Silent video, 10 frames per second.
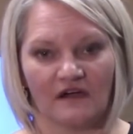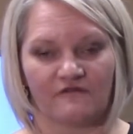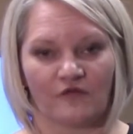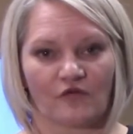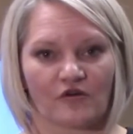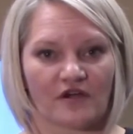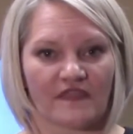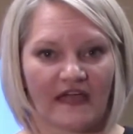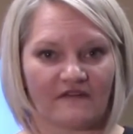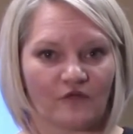for
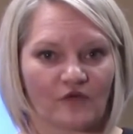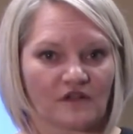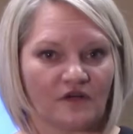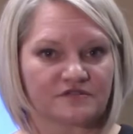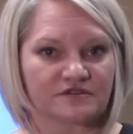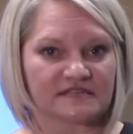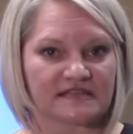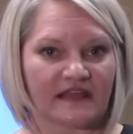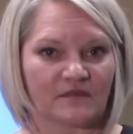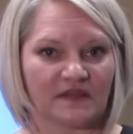that foreclosure to
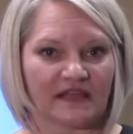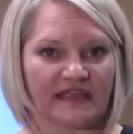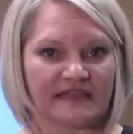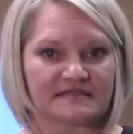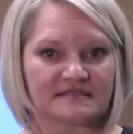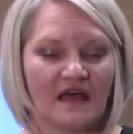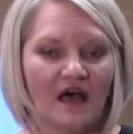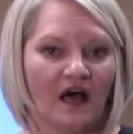take place.